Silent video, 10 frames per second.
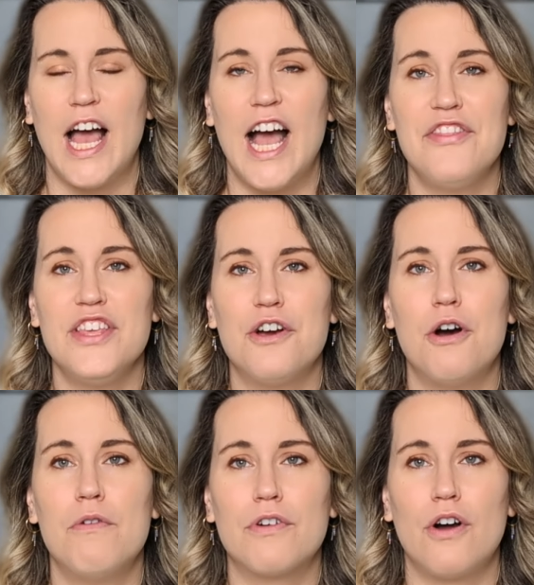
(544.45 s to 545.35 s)
I think
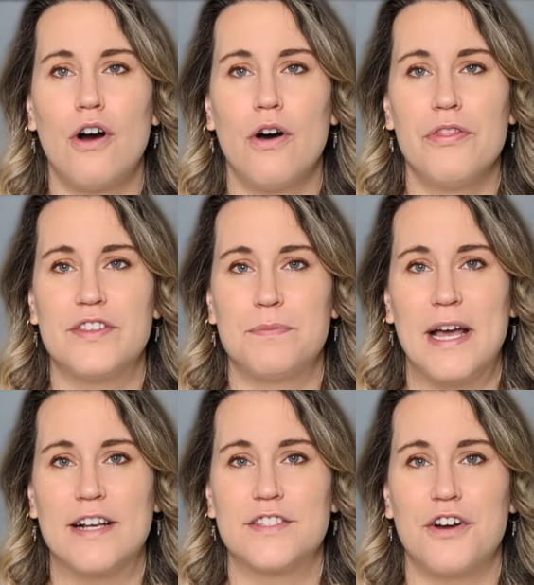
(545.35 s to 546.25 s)
overall the
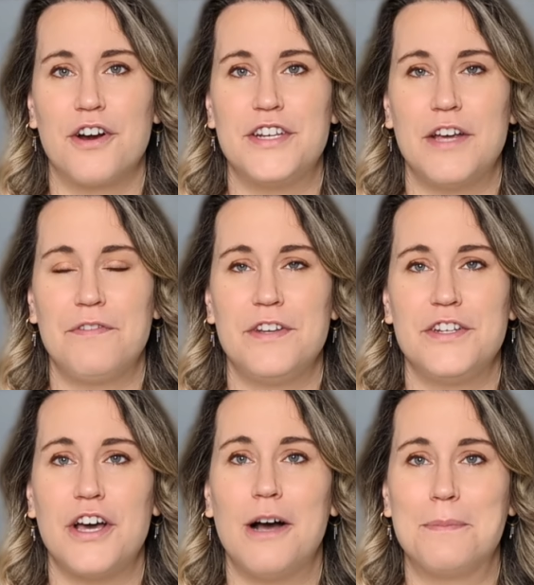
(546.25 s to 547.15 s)
specs are a
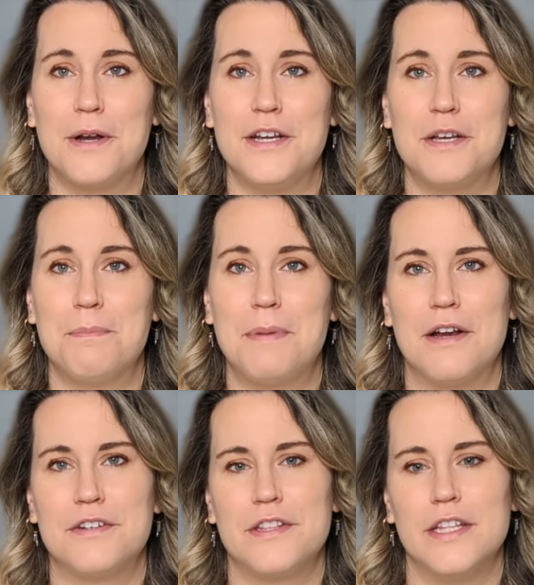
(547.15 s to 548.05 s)
definite upgrade
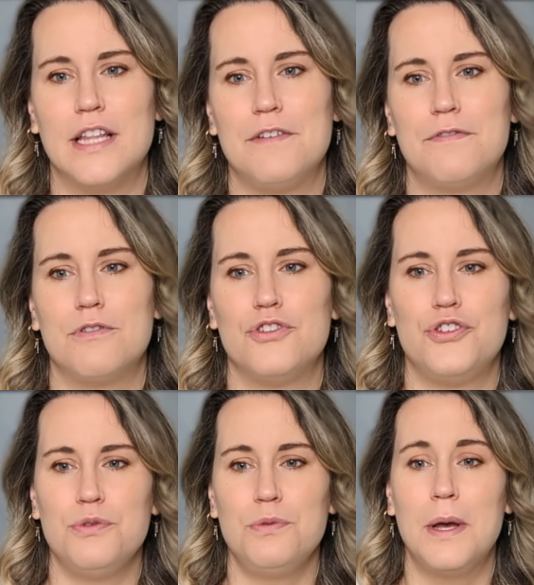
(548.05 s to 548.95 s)
compared to the Light Phone
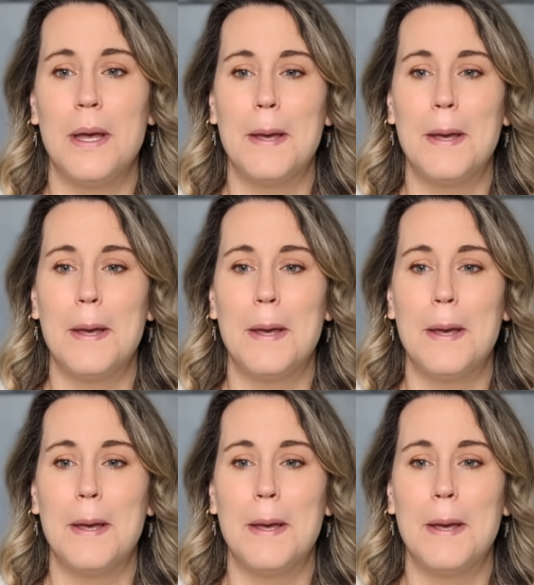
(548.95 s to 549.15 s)
2,